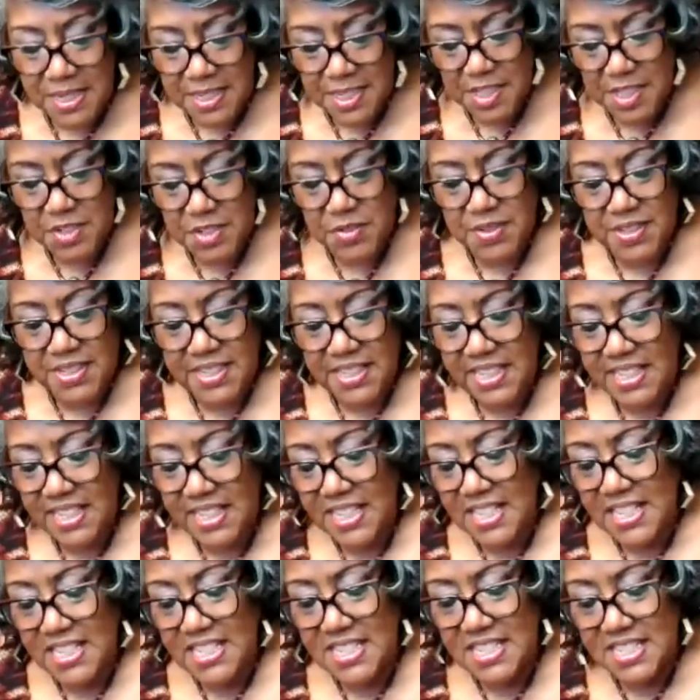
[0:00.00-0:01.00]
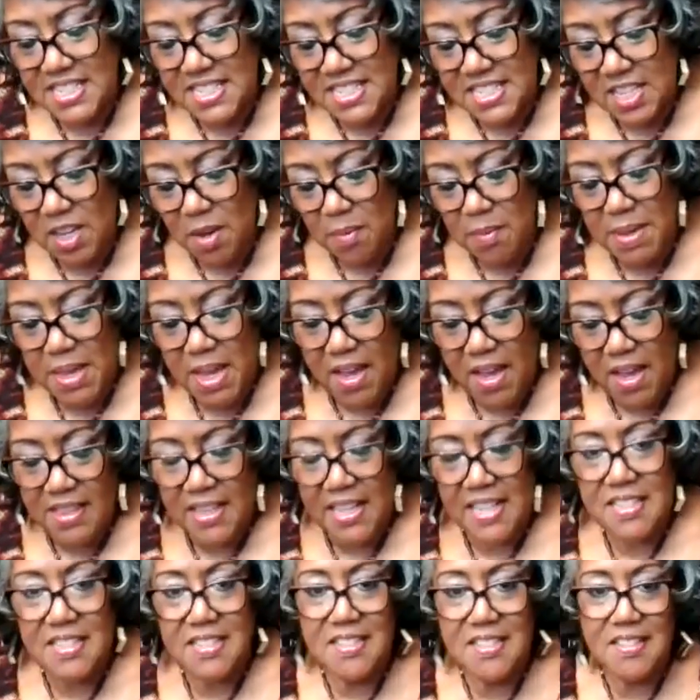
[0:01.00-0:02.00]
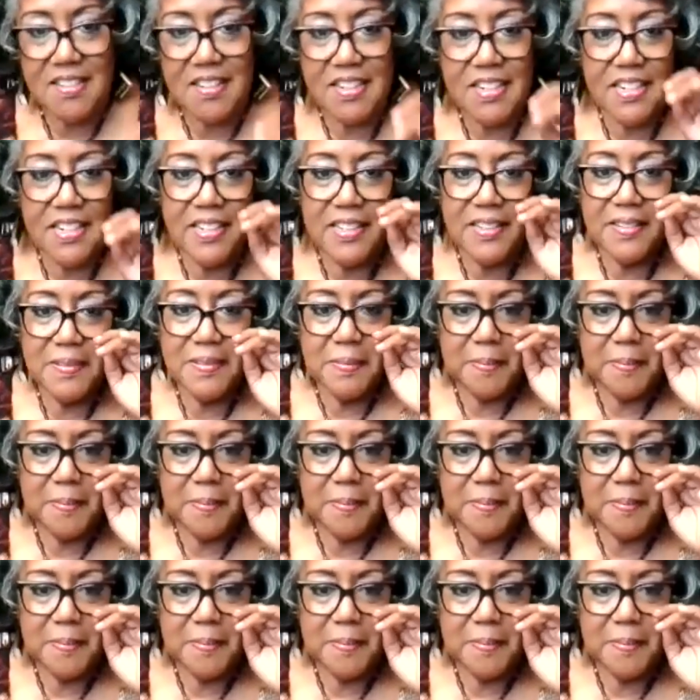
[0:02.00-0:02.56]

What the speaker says: ministry. Tell me how that started.